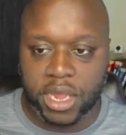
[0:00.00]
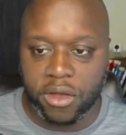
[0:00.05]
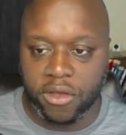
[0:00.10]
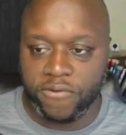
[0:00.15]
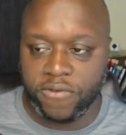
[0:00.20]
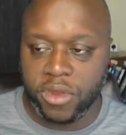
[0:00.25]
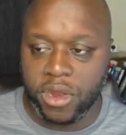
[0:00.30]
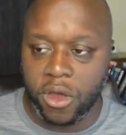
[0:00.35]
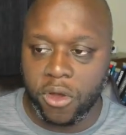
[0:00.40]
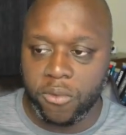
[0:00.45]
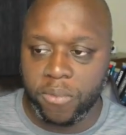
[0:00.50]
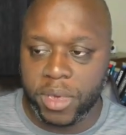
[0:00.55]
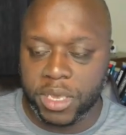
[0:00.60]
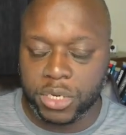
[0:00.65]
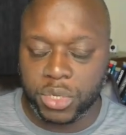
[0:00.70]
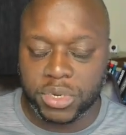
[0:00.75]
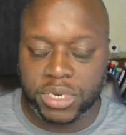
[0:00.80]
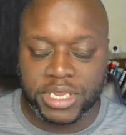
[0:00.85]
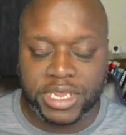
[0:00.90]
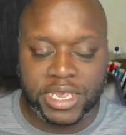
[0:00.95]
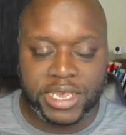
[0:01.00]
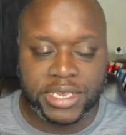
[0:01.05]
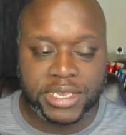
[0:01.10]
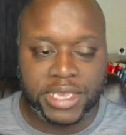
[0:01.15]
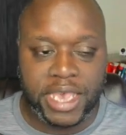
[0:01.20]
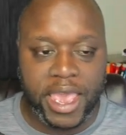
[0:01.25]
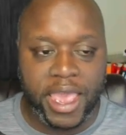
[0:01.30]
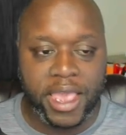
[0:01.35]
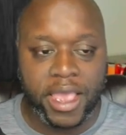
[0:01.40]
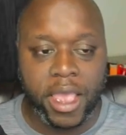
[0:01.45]
Now, if you know, Pinterest
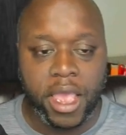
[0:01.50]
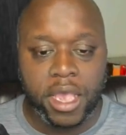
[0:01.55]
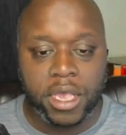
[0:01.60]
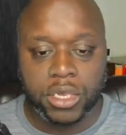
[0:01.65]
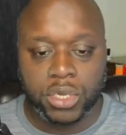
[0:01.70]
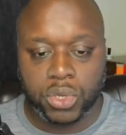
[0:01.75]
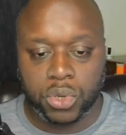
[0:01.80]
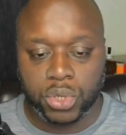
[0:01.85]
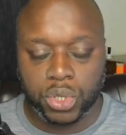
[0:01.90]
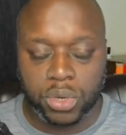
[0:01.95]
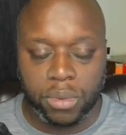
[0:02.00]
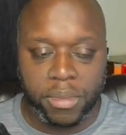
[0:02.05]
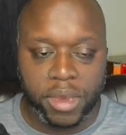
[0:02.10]
is a social